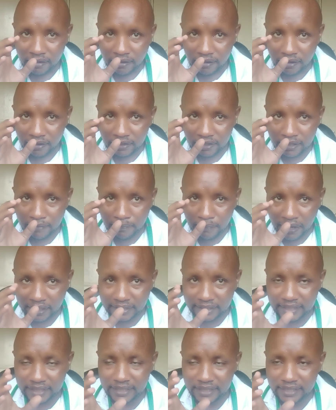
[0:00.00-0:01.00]
the
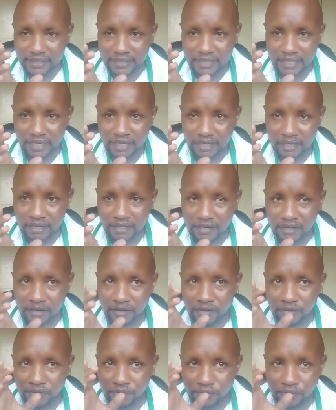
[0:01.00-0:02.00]
bacteria
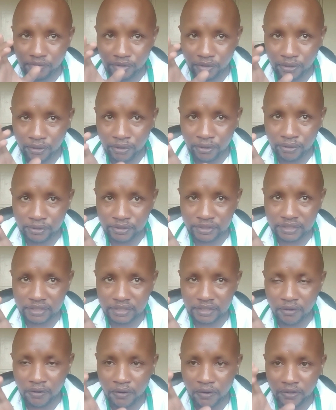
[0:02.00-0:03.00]
grows
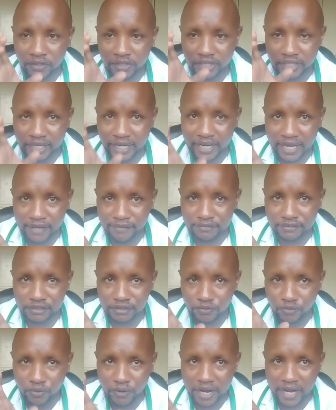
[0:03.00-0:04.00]
or thrives
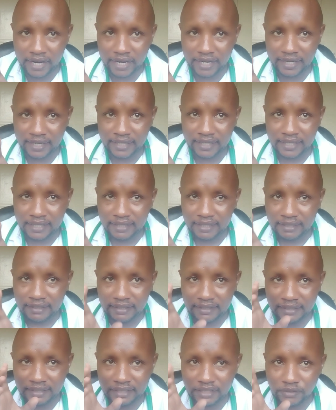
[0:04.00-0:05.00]
well
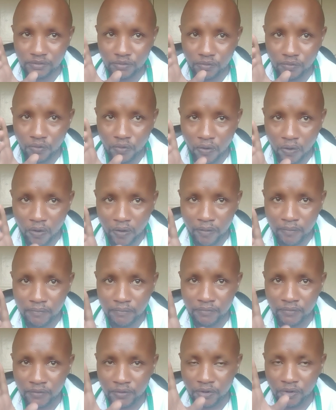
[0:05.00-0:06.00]
in
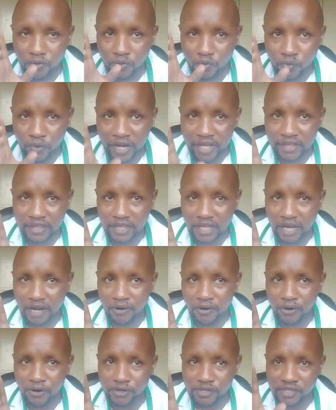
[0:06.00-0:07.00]
warm weather
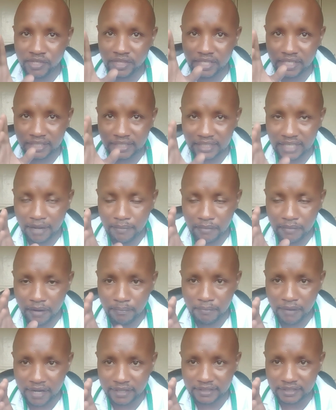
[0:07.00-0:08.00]
or in the summer
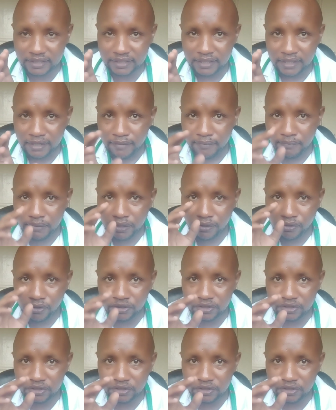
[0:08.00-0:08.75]
months, because